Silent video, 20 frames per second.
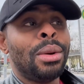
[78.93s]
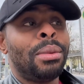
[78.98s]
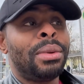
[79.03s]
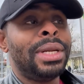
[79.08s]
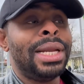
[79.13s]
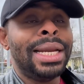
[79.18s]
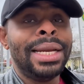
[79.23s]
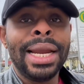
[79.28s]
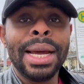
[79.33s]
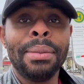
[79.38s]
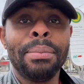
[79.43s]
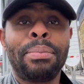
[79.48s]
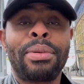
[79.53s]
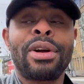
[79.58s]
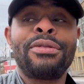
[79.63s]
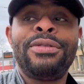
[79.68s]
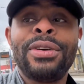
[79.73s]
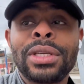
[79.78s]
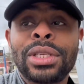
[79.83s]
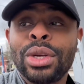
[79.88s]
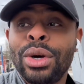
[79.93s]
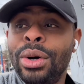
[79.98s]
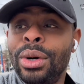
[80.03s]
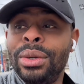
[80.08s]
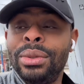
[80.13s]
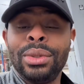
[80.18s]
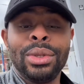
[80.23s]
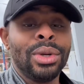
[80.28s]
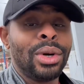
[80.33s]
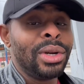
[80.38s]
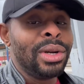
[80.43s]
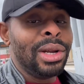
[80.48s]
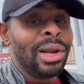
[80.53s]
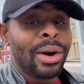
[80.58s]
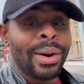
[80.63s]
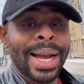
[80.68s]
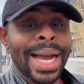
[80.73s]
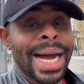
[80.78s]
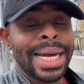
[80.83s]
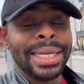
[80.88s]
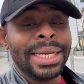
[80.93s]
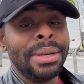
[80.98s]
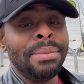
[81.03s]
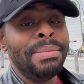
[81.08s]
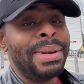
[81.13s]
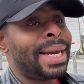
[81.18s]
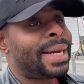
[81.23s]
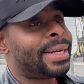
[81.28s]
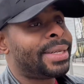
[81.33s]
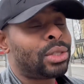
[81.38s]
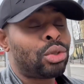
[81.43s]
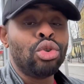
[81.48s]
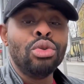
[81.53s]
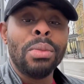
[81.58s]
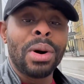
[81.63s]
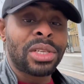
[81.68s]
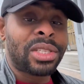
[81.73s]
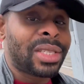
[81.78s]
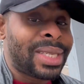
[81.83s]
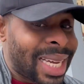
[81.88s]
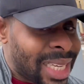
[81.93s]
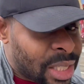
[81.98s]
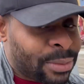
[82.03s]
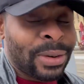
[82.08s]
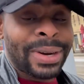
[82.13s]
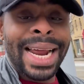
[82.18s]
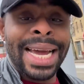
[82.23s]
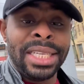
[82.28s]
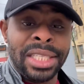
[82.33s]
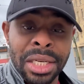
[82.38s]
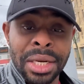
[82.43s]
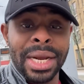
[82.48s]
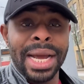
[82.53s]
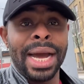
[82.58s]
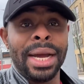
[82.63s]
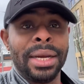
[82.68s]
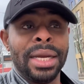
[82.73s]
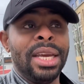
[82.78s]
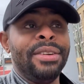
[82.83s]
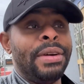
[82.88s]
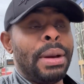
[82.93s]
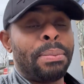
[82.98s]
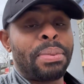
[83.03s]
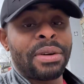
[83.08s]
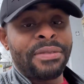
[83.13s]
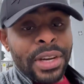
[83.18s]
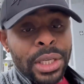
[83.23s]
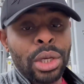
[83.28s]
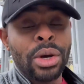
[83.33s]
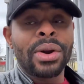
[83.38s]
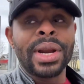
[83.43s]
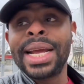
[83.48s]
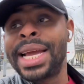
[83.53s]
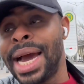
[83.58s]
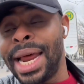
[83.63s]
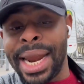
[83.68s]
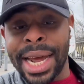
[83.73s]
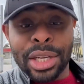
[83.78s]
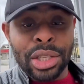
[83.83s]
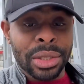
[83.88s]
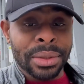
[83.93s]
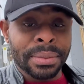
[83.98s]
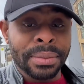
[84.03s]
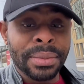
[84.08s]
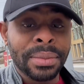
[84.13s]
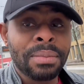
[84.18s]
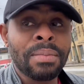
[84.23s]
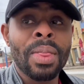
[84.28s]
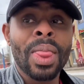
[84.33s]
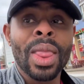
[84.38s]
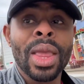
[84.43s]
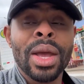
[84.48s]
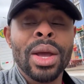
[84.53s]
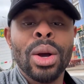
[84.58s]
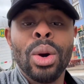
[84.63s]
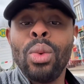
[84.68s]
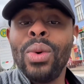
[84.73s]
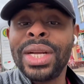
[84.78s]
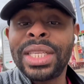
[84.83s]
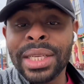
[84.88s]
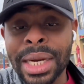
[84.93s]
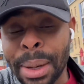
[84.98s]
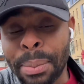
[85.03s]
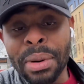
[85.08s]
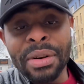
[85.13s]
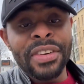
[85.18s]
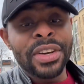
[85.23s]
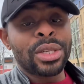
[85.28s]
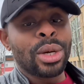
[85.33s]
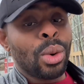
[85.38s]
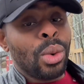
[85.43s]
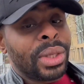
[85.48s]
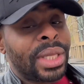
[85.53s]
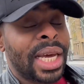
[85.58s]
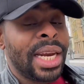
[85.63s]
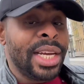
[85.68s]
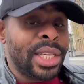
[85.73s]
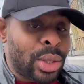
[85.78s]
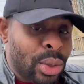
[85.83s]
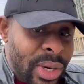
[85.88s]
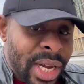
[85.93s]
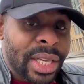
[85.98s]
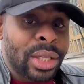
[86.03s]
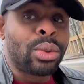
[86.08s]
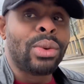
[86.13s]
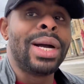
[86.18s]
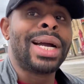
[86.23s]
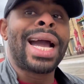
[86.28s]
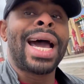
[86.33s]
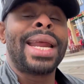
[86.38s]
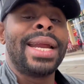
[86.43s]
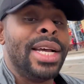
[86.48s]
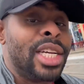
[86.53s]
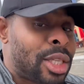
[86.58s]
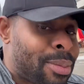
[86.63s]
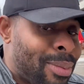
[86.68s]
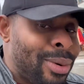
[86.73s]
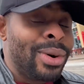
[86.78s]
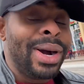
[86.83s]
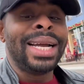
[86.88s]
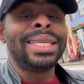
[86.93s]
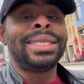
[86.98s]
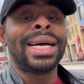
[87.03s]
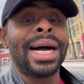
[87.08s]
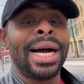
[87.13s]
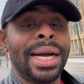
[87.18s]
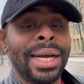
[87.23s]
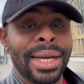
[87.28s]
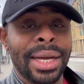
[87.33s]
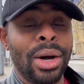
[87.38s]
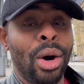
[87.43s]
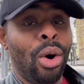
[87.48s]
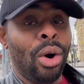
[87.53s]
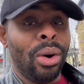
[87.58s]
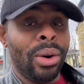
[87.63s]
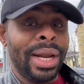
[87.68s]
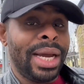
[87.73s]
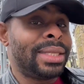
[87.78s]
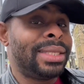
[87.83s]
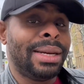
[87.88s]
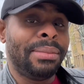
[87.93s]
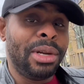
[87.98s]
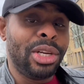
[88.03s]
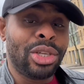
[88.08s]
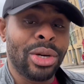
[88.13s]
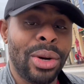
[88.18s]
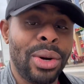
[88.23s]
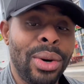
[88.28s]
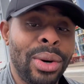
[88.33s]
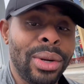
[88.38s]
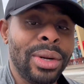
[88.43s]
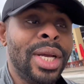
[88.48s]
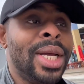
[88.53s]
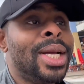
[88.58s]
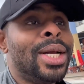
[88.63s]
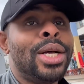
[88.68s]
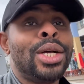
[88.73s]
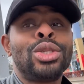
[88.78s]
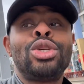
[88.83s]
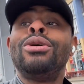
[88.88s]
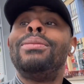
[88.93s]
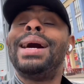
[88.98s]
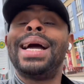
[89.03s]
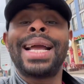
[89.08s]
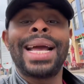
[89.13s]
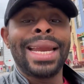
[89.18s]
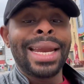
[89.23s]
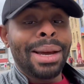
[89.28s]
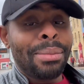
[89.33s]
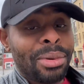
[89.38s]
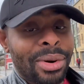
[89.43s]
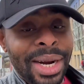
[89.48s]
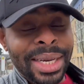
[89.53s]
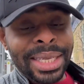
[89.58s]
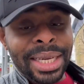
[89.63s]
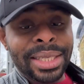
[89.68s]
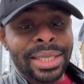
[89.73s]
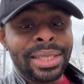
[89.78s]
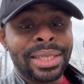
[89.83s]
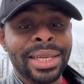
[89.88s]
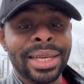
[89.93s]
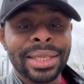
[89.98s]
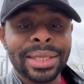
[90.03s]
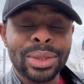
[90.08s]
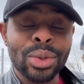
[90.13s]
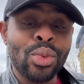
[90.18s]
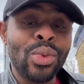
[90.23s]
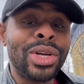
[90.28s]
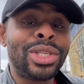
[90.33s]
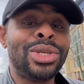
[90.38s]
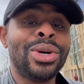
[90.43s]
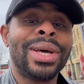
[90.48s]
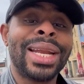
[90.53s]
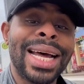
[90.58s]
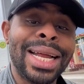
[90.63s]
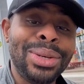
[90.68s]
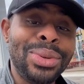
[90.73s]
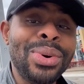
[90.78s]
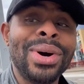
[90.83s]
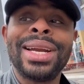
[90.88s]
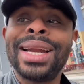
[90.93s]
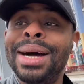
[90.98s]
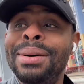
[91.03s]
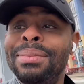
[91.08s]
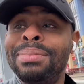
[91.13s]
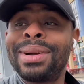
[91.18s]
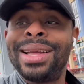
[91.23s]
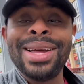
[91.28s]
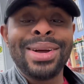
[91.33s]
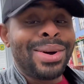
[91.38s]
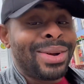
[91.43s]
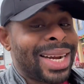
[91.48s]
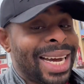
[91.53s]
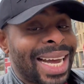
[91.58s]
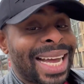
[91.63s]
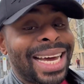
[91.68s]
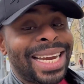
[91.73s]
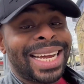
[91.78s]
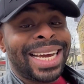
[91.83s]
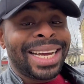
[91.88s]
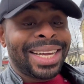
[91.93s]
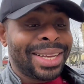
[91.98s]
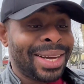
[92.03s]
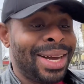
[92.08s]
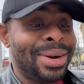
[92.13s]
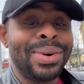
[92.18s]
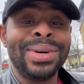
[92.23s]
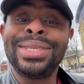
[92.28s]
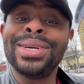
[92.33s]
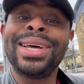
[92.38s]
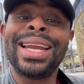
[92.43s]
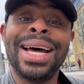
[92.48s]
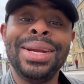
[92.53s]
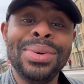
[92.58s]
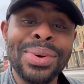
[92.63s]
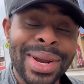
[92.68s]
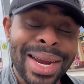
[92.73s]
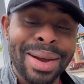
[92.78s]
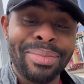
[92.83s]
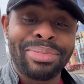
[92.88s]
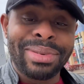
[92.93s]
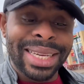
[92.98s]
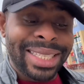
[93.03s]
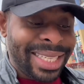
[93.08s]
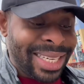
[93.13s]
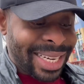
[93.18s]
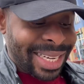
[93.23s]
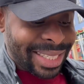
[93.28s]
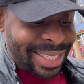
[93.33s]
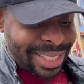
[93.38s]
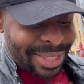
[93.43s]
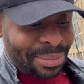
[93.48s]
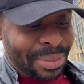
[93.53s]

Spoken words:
the name professor no longer they make too much sense for Nigeria. If a professor rig election, waiting a professor will tell a student to carry a spoon, enter hall, examination hall. So my Ghana brothers and sisters, what you wanna do on a Ghana? What you wanna do on a president?